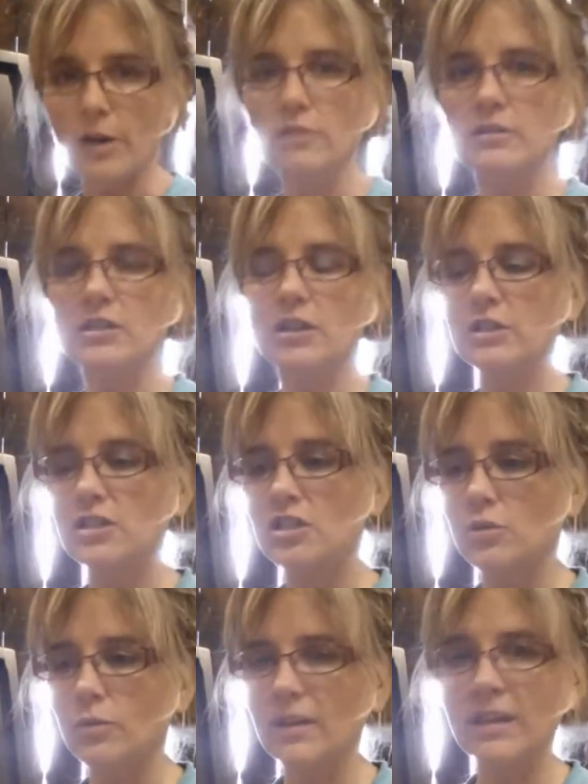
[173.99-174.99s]
You start
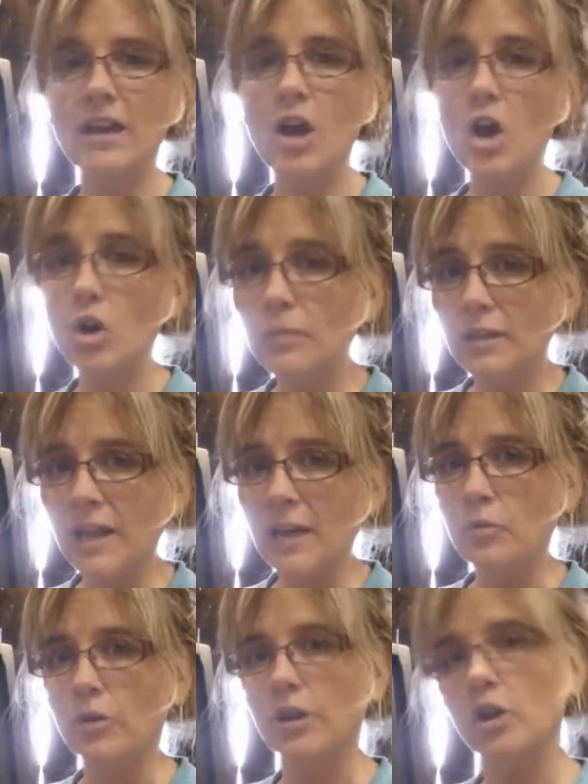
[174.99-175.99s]
to eat at home a lot
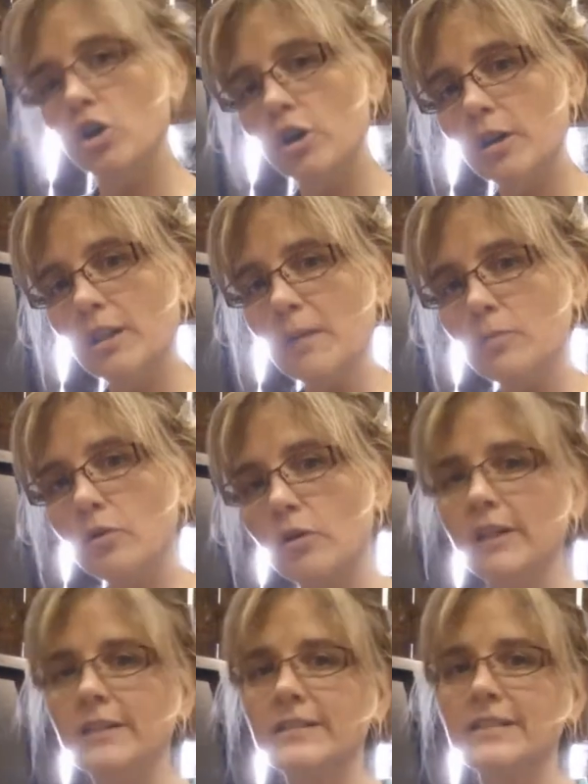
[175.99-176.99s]
more and cook a lot more
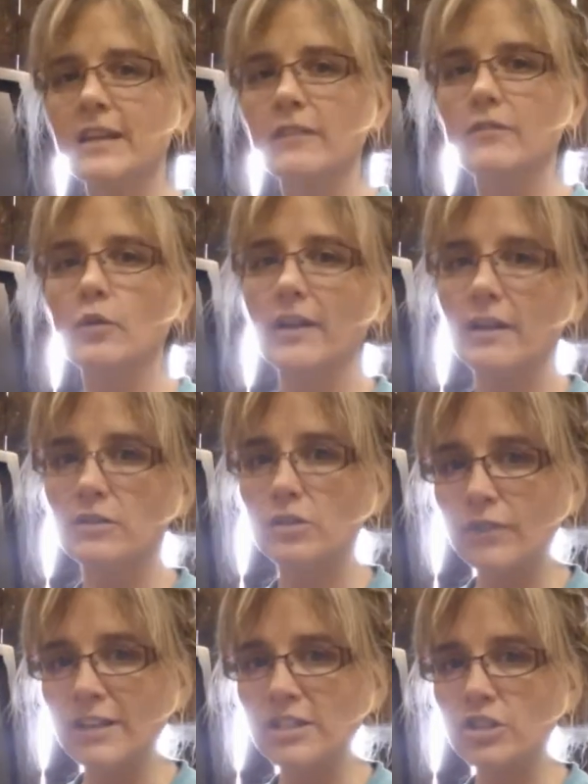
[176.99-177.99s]
instead of going out to
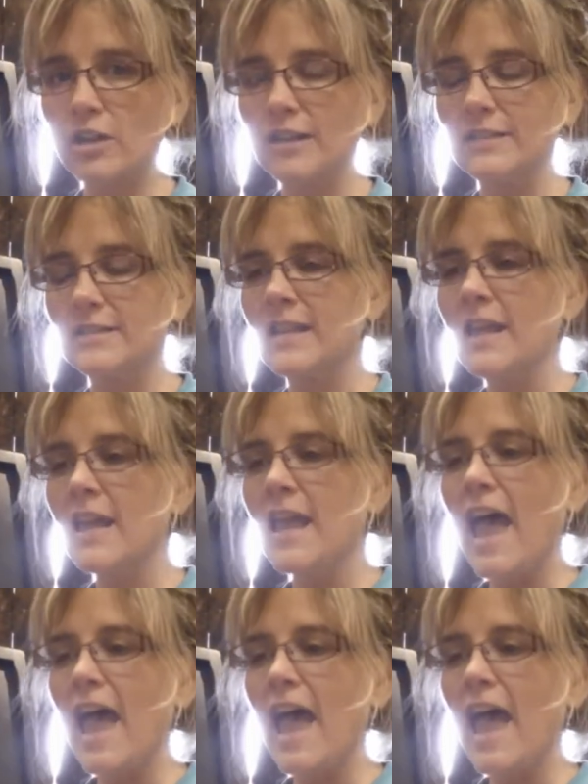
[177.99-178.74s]
restaurants.